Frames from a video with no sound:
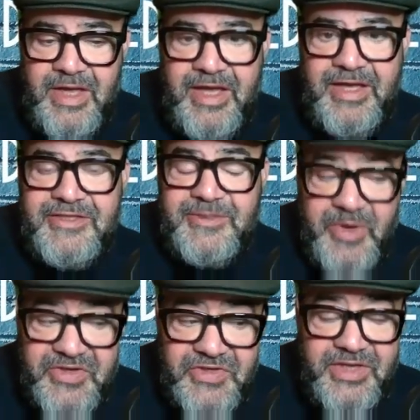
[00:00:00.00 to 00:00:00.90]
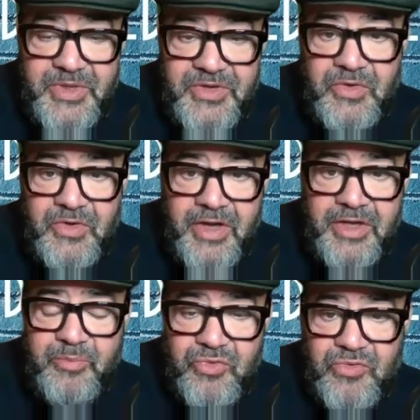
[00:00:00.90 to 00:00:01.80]
especially when you're
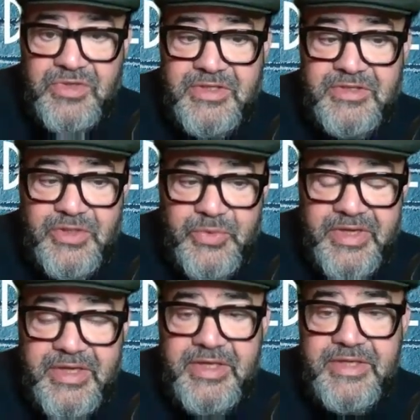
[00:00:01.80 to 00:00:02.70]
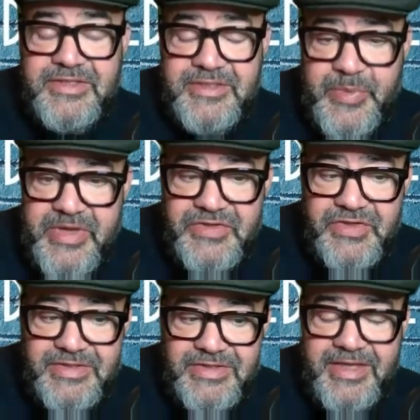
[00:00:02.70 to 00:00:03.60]
going abroad and doing
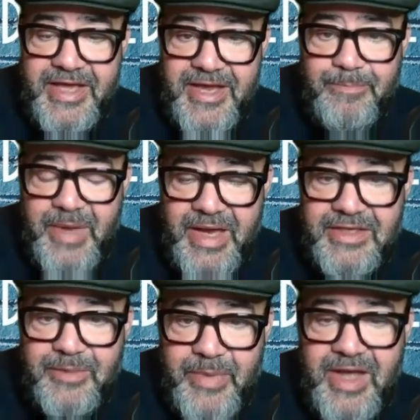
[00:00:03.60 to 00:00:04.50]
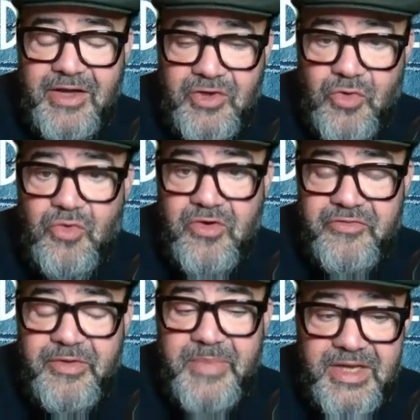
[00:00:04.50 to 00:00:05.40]
speeches and getting paid about
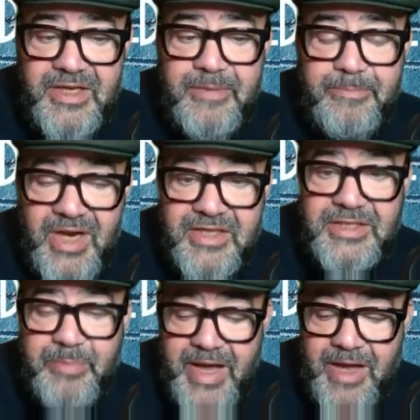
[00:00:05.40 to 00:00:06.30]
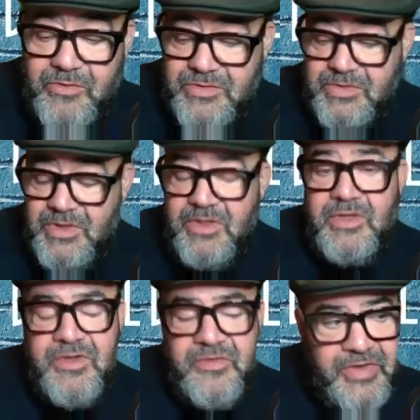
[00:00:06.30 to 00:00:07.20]
£250,000 bloody pounds
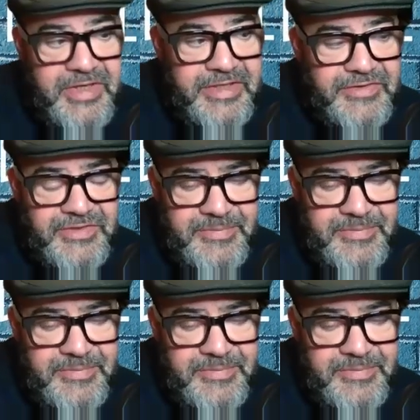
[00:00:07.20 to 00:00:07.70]
for each